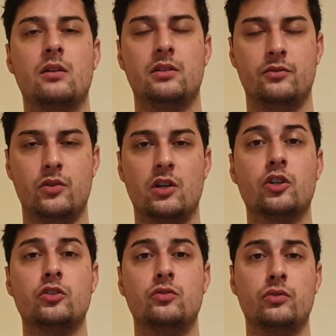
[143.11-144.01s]
If you are
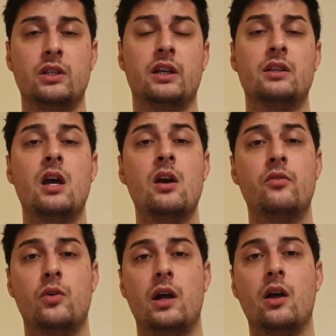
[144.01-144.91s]
not doing it
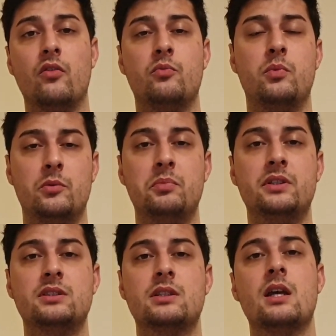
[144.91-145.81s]
for health
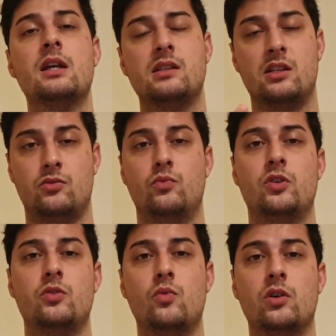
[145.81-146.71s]
purpose, that's what
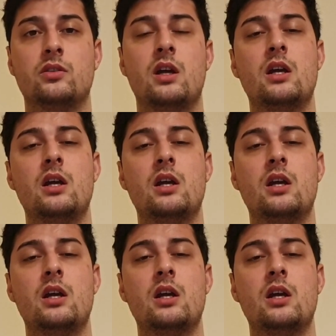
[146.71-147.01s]
you want.